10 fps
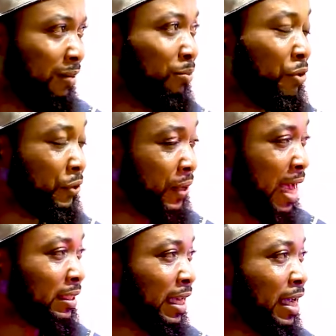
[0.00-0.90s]
mu
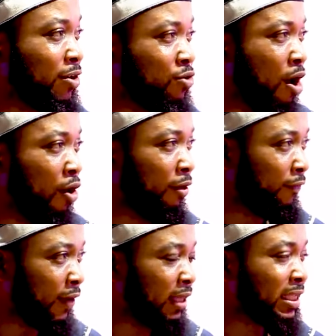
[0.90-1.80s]
share say ye no on
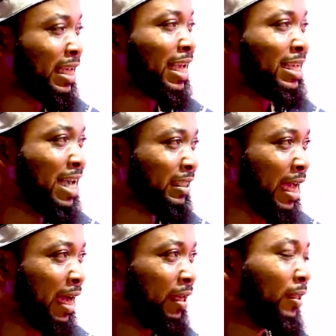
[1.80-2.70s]
fa say ye yes
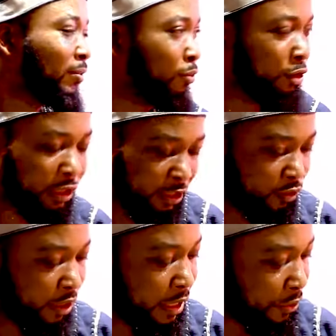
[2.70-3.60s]
a mu nchi
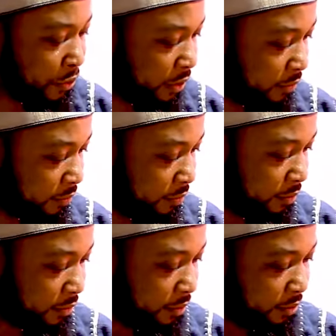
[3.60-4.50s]
no ye wi
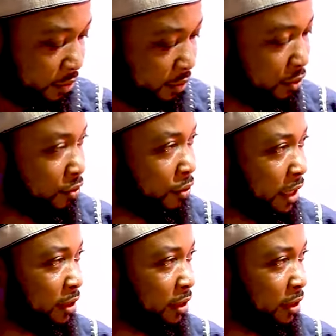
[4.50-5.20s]
we